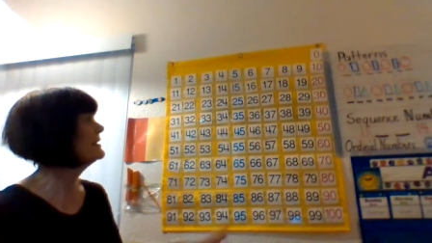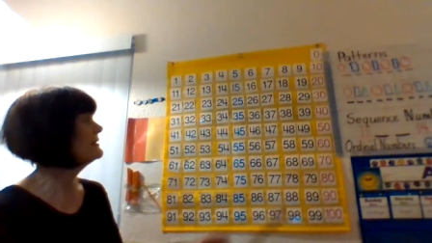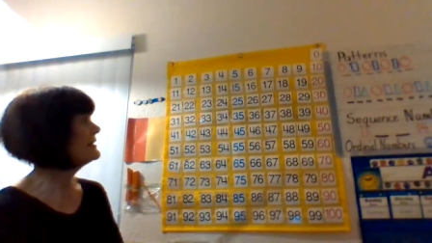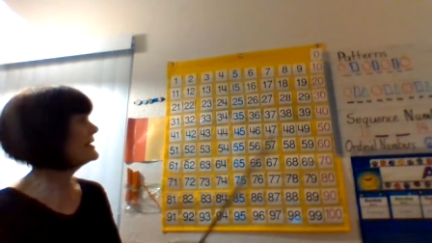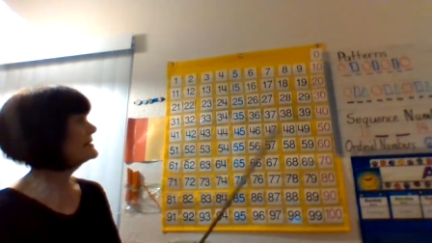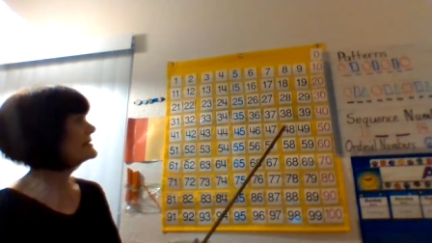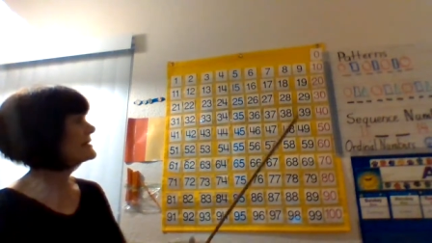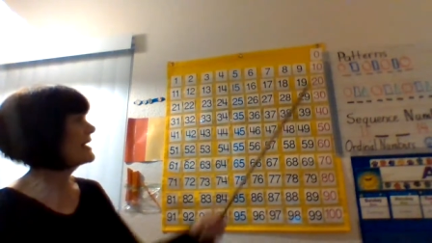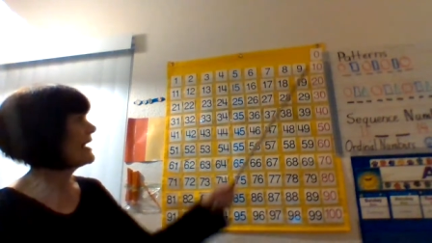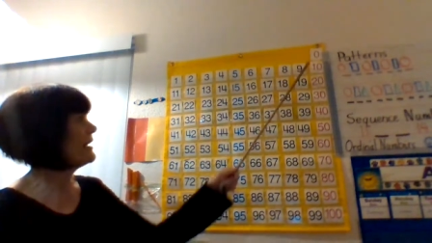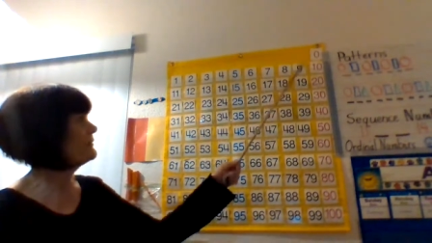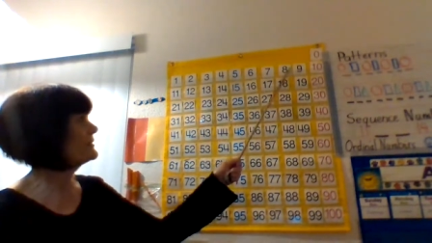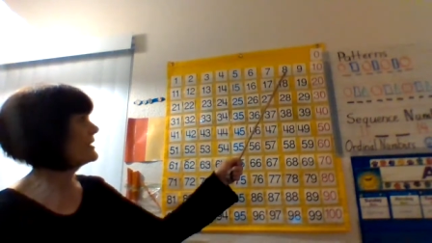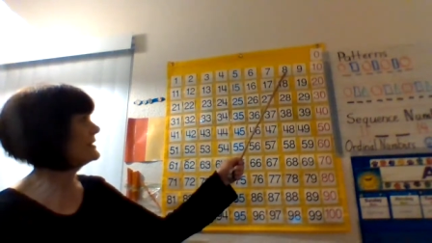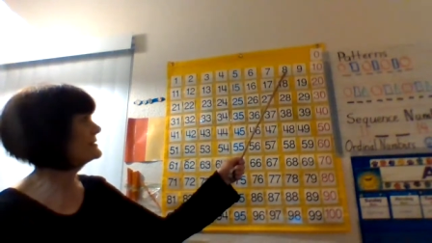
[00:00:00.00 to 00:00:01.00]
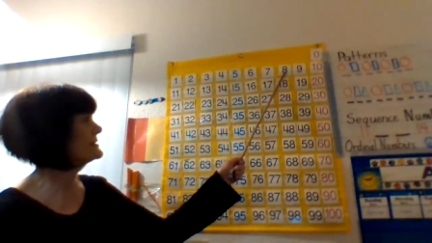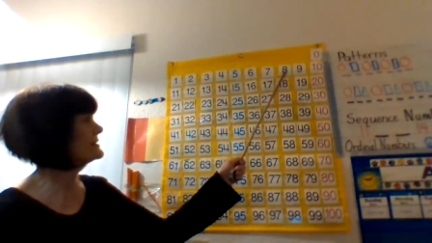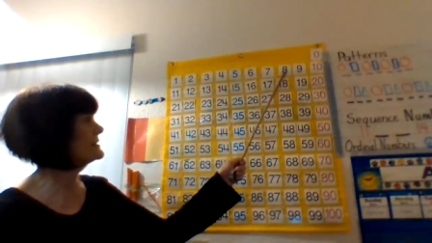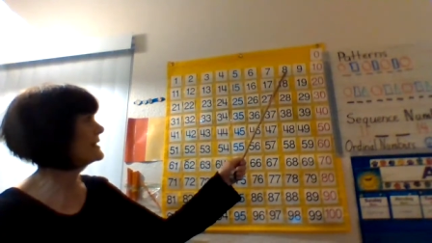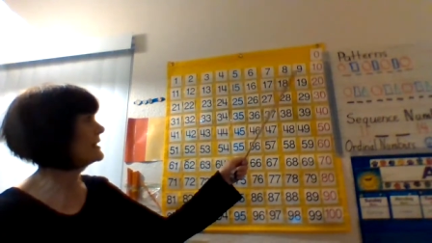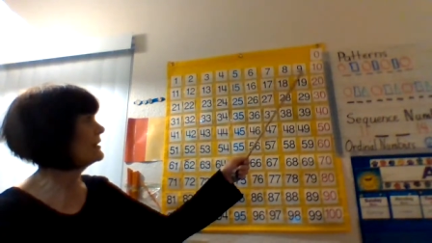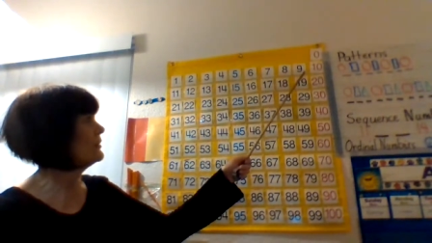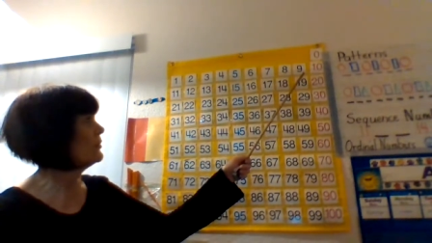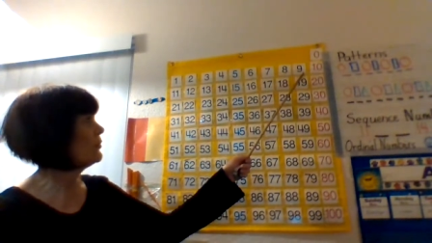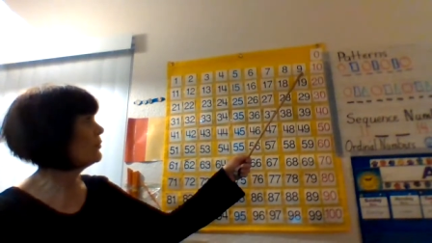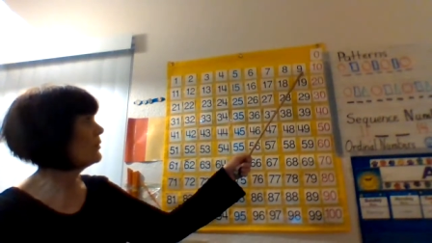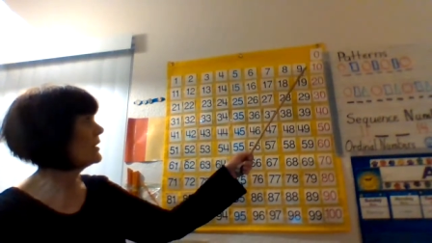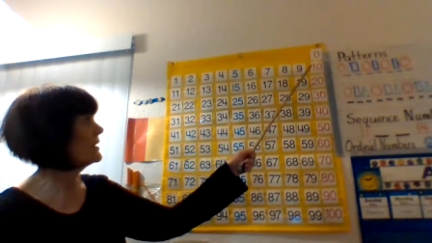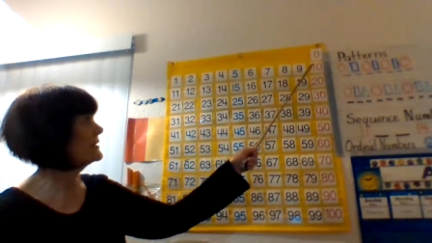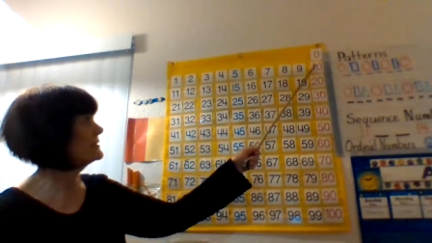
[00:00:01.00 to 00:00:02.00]
Let's count and see.
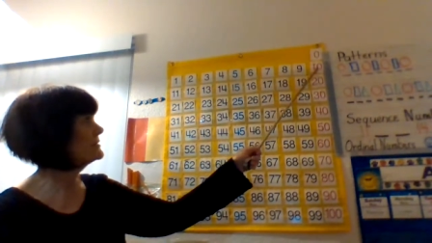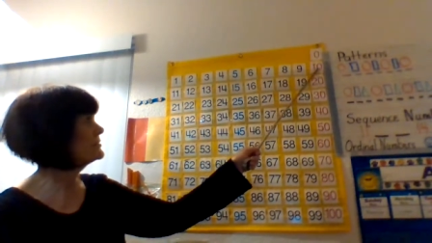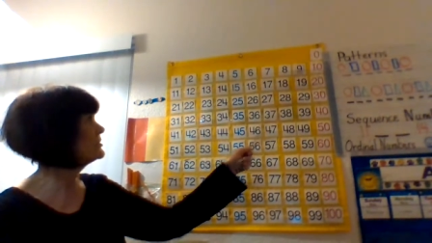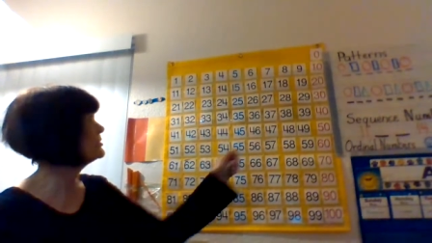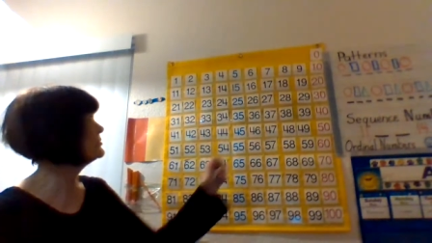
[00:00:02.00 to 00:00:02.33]
1, 2,